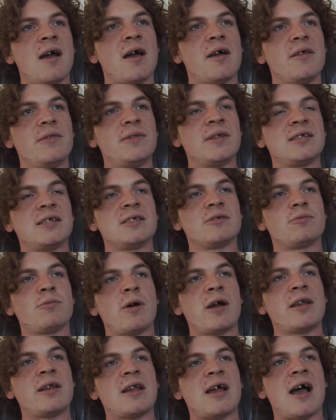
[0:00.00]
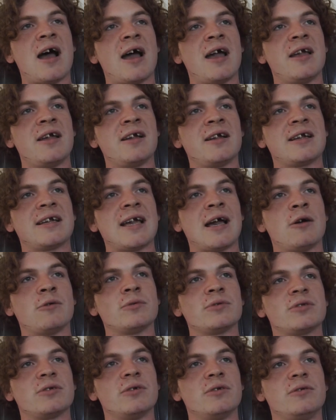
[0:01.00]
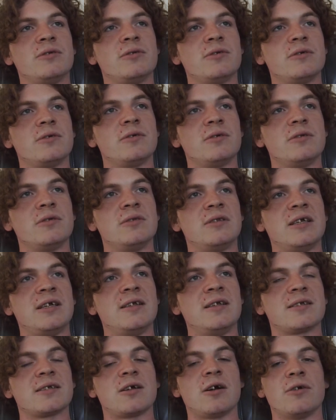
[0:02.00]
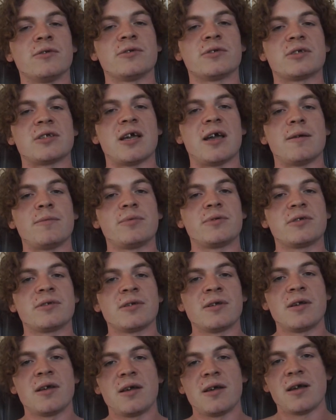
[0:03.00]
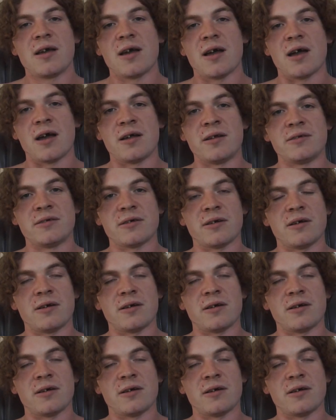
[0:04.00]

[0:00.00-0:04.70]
this is when I encountered these concepts. And